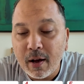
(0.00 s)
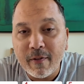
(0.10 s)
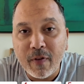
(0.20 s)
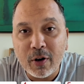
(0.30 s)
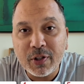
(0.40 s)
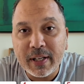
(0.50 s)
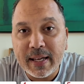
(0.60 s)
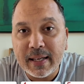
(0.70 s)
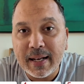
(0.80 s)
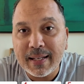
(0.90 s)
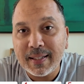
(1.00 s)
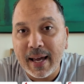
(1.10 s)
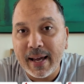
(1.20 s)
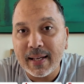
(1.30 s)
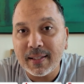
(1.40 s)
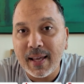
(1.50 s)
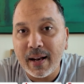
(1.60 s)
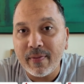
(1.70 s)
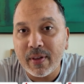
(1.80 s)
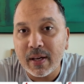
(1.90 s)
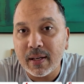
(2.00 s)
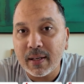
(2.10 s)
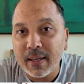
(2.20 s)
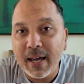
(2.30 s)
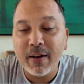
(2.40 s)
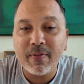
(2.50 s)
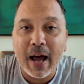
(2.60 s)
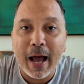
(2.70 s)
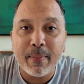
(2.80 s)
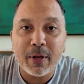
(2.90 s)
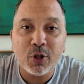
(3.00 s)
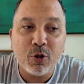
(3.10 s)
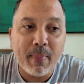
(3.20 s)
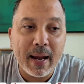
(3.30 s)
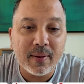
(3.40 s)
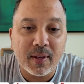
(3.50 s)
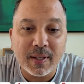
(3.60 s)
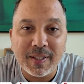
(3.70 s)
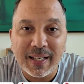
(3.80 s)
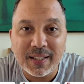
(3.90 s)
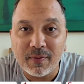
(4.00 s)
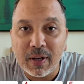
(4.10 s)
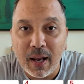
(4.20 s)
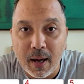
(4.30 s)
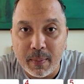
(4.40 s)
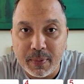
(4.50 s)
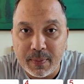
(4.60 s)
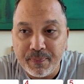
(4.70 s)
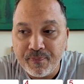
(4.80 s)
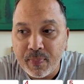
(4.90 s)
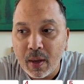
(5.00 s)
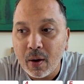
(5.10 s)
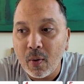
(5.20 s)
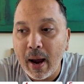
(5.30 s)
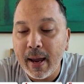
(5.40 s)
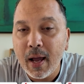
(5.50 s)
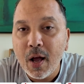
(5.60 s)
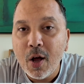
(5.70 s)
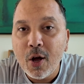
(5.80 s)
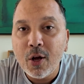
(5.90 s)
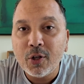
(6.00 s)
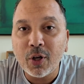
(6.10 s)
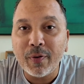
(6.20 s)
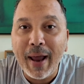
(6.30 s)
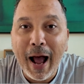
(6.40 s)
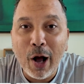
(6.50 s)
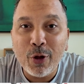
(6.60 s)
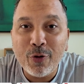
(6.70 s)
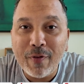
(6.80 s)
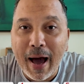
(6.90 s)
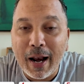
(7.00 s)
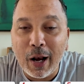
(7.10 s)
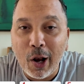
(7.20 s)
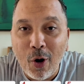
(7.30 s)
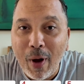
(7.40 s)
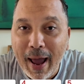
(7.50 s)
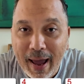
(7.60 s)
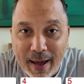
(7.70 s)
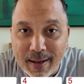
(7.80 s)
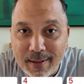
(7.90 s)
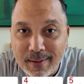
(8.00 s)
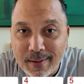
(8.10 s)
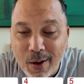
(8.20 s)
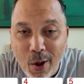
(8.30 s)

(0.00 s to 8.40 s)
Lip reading: Conversely, let's say instead of the king of diamonds, you make the 6 of clubs, right? So now you've got a low hand,